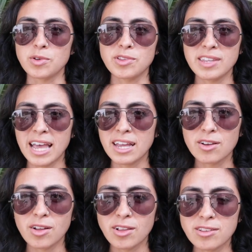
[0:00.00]
or
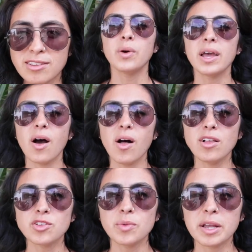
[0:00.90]
sandals. We
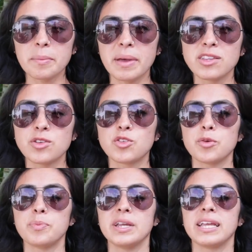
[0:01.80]
also recommend you
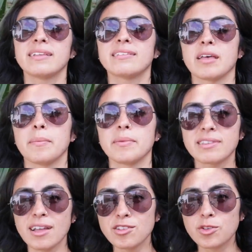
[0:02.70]
to bring some
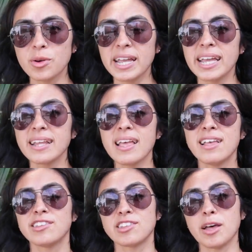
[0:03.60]
sunscreen,
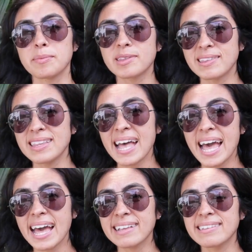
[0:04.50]
some
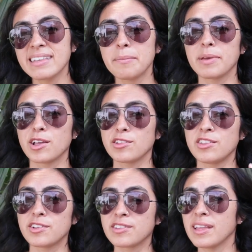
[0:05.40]
snacks, because
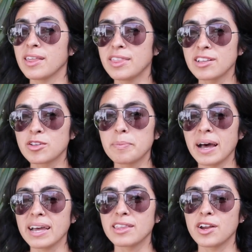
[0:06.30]
there's nothing to
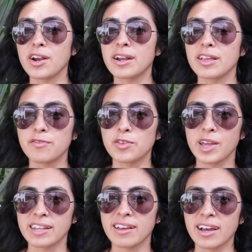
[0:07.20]
buy there if you
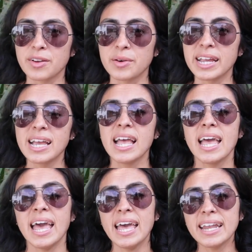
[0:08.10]
get hungry,
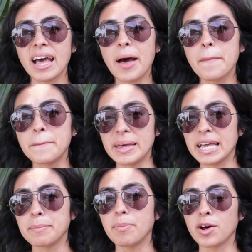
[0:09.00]
and a
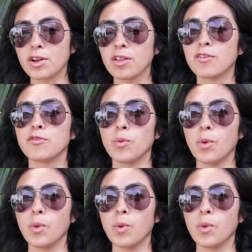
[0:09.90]
big bottle of